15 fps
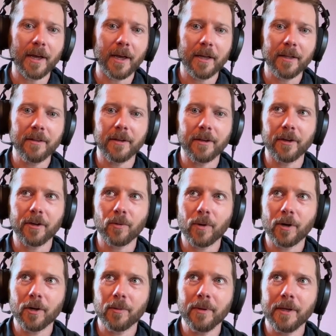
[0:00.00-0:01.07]
head, the
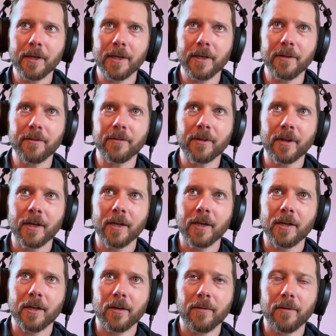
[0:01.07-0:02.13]
earworm, is
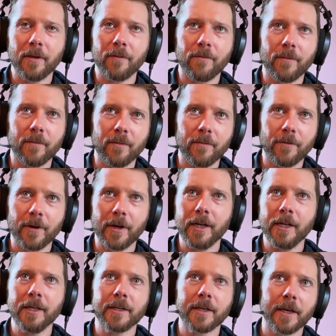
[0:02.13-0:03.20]
if for
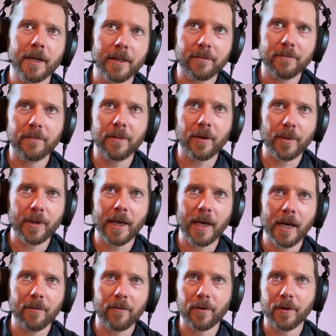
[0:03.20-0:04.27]
any kid that we
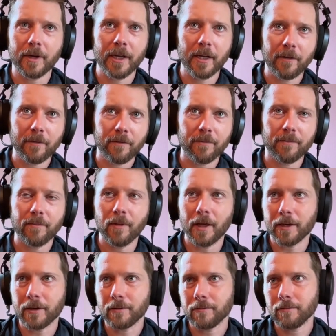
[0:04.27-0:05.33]
have or any of
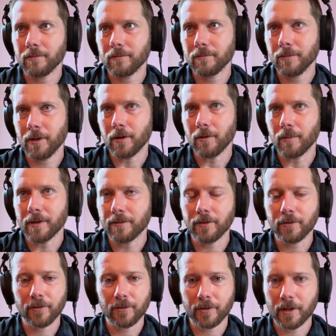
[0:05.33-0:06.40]
like, my
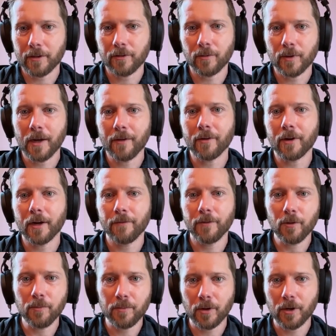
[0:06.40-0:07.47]
sister's kids or whatever, if
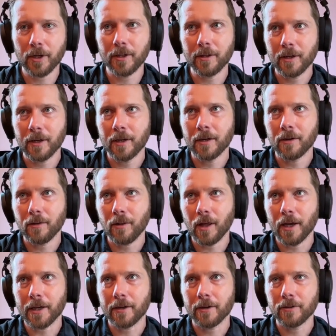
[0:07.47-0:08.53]
you put
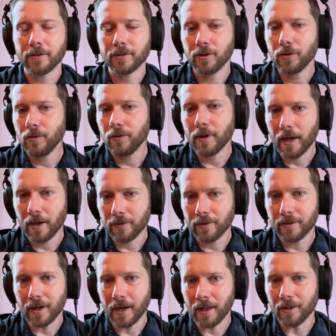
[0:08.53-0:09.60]
like
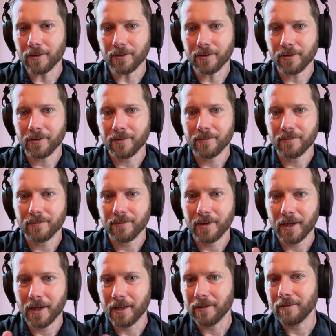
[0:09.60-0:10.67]
$2,000
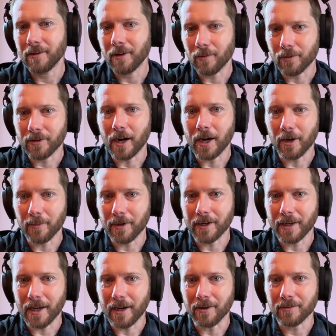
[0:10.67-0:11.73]
in a retirement
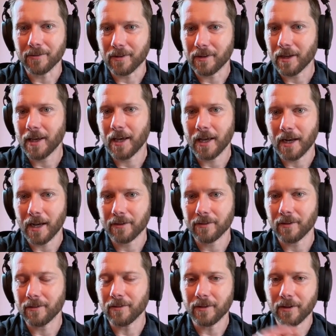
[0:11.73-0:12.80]
account that they can't
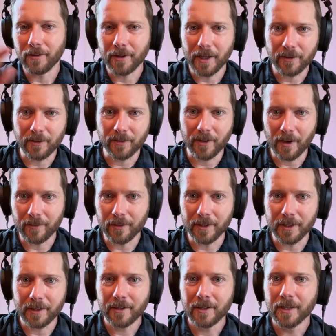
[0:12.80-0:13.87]
access until the age of
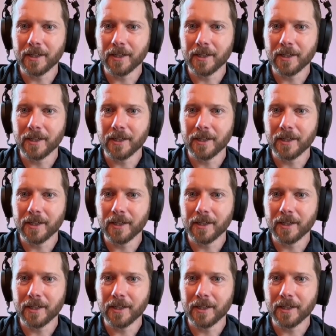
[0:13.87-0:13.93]
70,